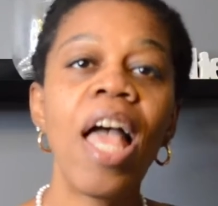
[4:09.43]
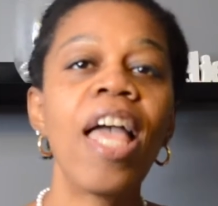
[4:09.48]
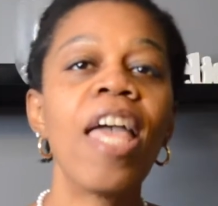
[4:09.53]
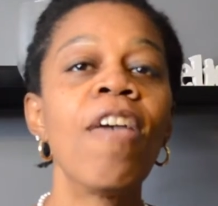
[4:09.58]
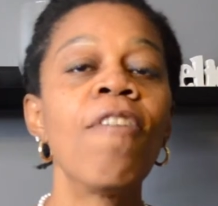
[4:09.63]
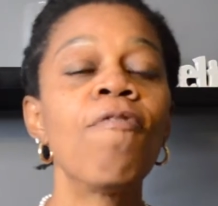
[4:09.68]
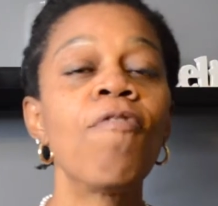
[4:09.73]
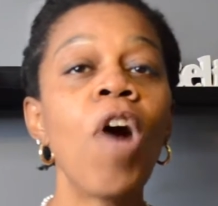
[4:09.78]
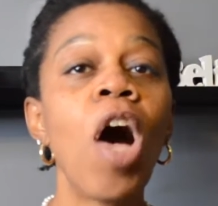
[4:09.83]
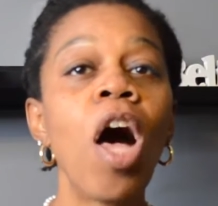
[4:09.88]

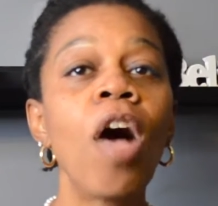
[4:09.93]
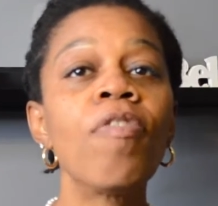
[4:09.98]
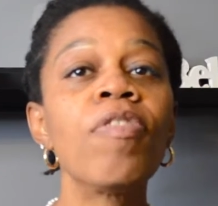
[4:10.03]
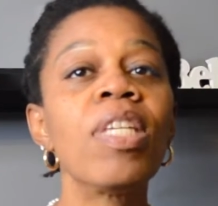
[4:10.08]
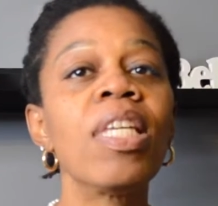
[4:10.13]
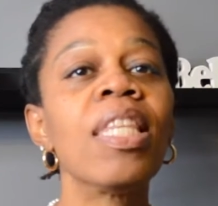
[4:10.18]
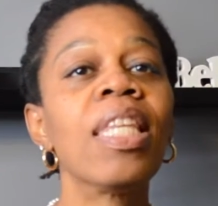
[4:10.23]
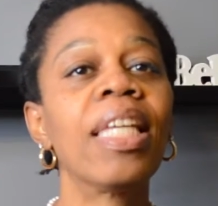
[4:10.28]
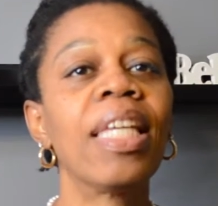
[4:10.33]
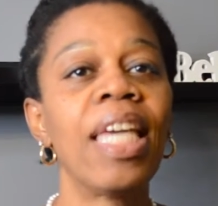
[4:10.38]
involved
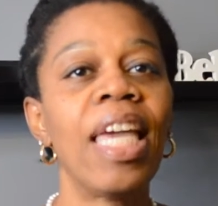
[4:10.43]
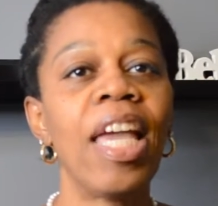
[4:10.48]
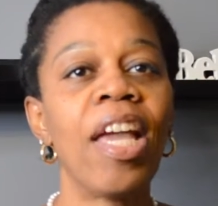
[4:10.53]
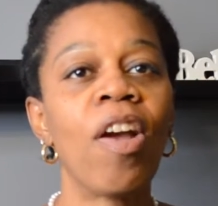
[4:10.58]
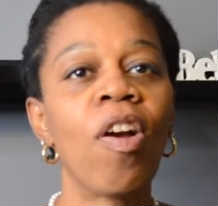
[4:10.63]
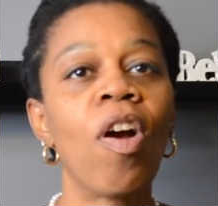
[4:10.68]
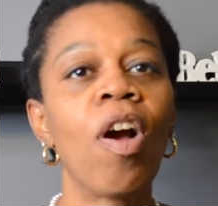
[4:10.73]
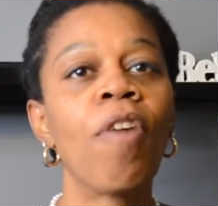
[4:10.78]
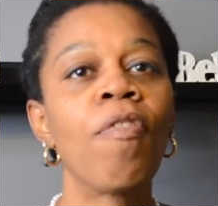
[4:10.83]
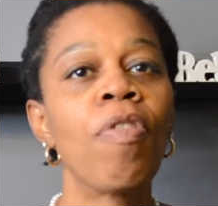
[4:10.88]
in the
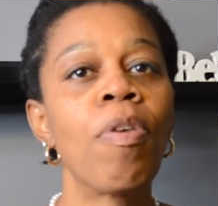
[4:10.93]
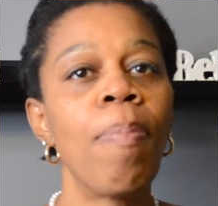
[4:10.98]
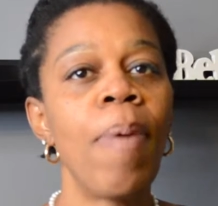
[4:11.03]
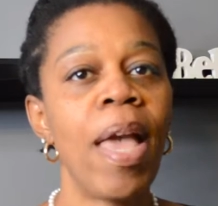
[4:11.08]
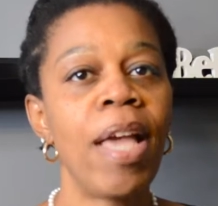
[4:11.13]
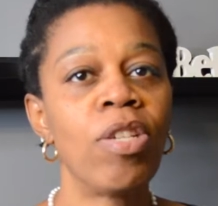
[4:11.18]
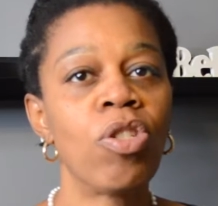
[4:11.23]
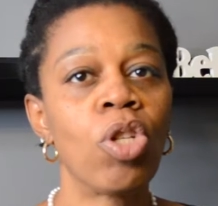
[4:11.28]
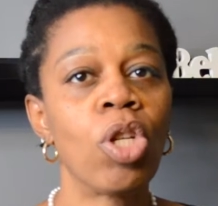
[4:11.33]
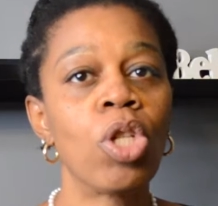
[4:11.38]
care of the
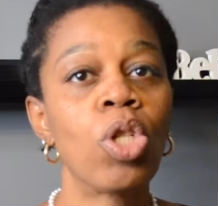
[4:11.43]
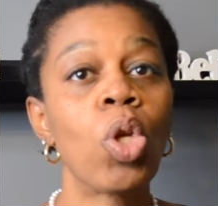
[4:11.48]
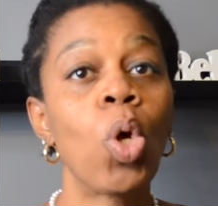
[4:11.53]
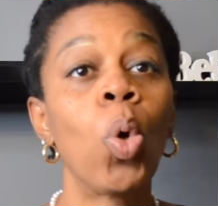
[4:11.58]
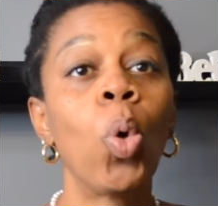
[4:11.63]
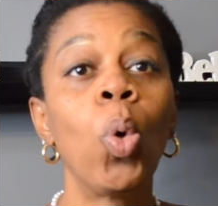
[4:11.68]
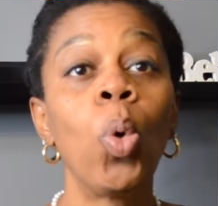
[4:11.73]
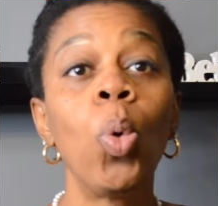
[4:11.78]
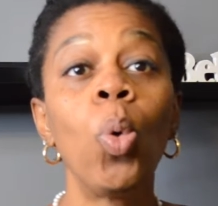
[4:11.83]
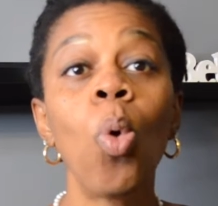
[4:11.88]
patients
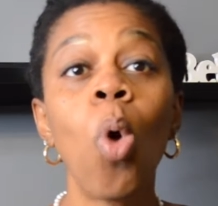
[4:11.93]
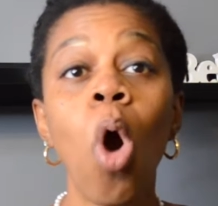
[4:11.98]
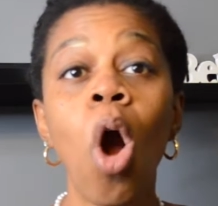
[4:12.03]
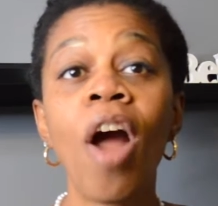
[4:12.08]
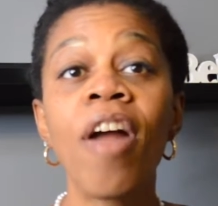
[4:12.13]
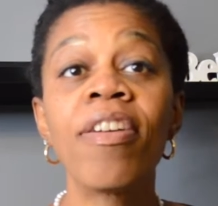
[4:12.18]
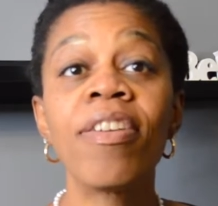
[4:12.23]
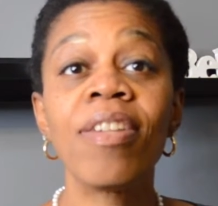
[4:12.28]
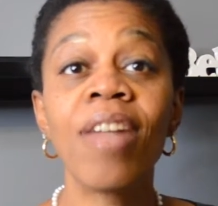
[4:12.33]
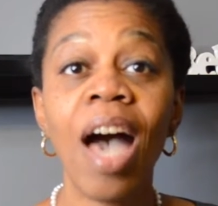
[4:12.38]
who
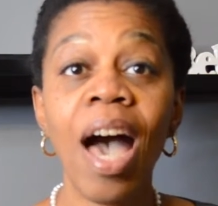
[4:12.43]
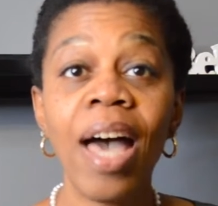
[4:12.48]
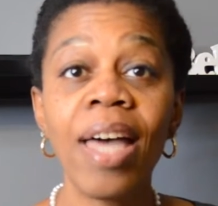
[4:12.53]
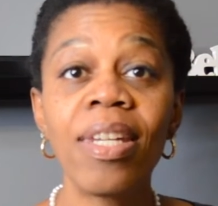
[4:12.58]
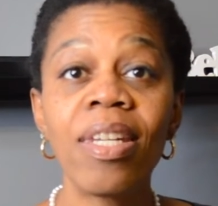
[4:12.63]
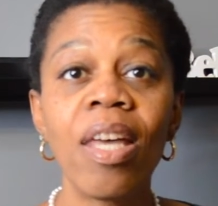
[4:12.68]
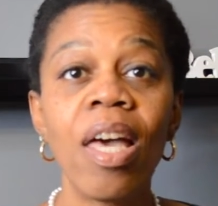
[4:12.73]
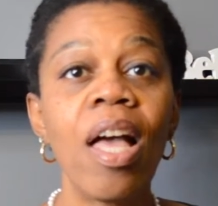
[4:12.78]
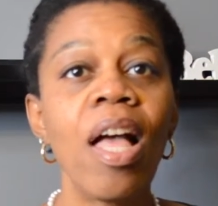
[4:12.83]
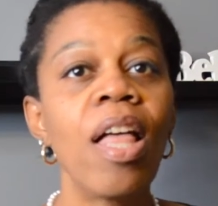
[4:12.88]
are
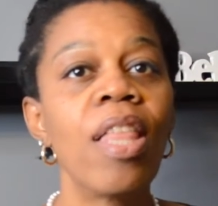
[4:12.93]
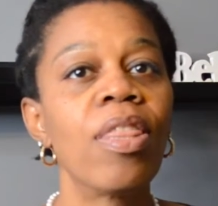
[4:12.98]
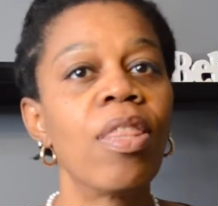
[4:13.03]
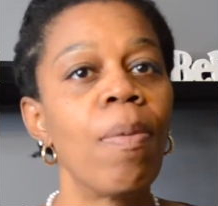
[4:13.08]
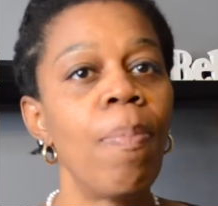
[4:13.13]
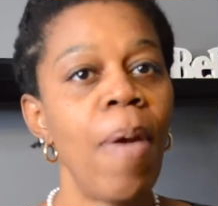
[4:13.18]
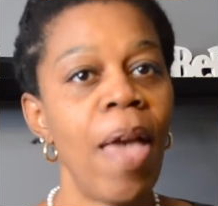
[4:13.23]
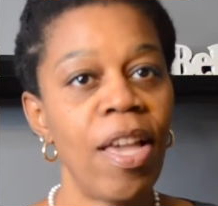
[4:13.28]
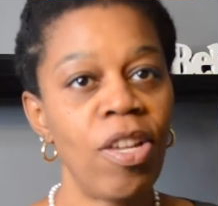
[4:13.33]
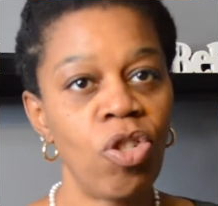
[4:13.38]
not the
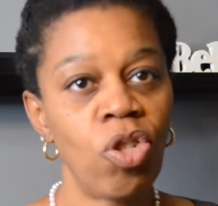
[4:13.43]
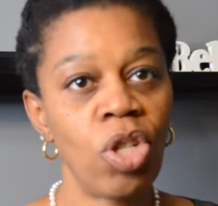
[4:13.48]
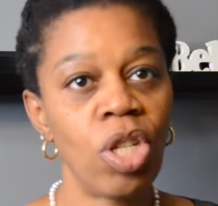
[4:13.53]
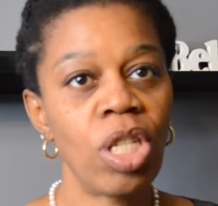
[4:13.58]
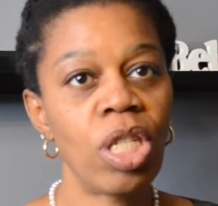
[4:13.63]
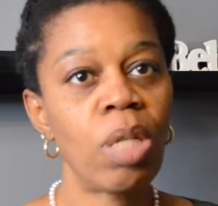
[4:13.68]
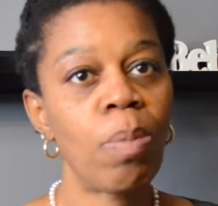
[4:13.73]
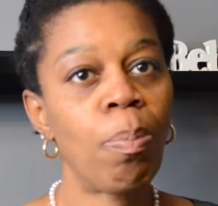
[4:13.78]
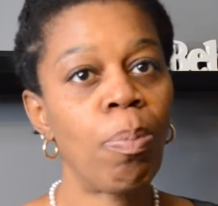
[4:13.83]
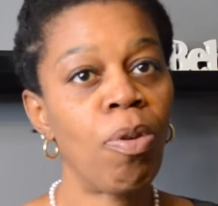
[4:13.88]

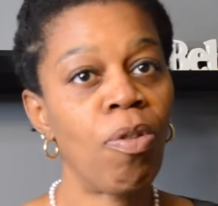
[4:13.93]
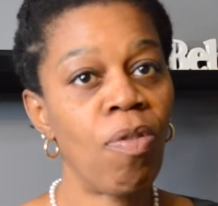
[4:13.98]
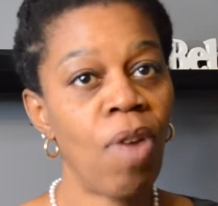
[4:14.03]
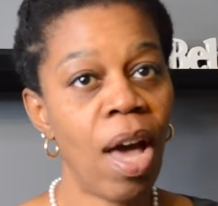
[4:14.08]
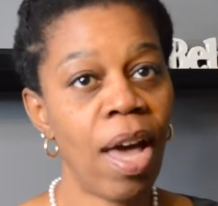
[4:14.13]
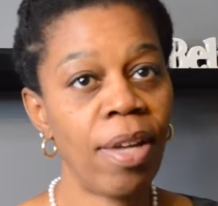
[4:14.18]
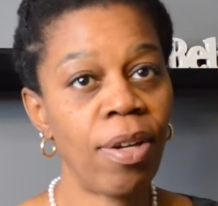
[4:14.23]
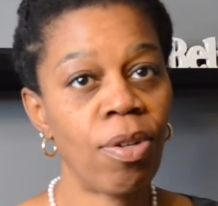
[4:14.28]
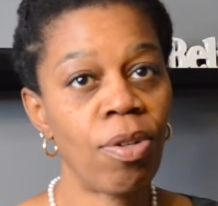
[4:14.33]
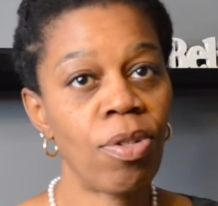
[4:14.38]
patient's
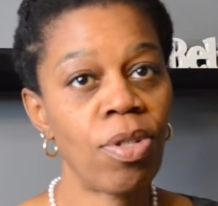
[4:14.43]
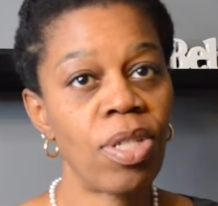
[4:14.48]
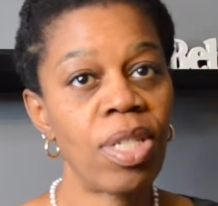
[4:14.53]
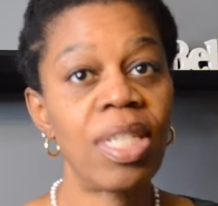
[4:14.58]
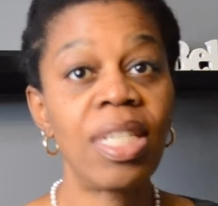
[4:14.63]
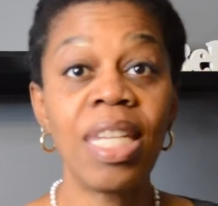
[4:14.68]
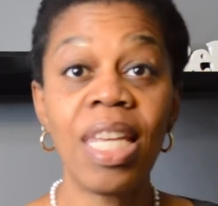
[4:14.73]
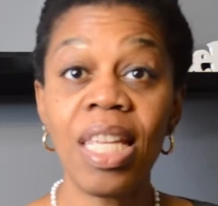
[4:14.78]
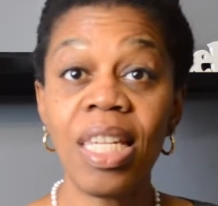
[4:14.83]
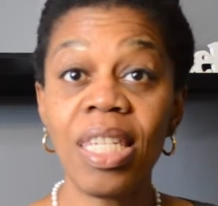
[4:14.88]
provider,
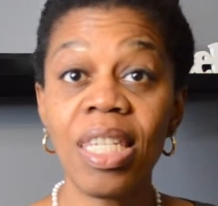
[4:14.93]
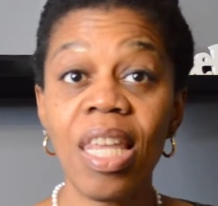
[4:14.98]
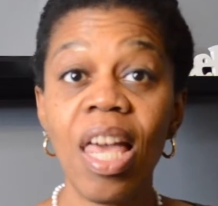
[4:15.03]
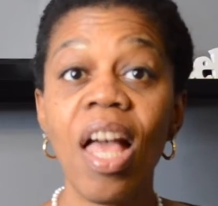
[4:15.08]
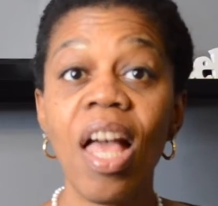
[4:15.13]
since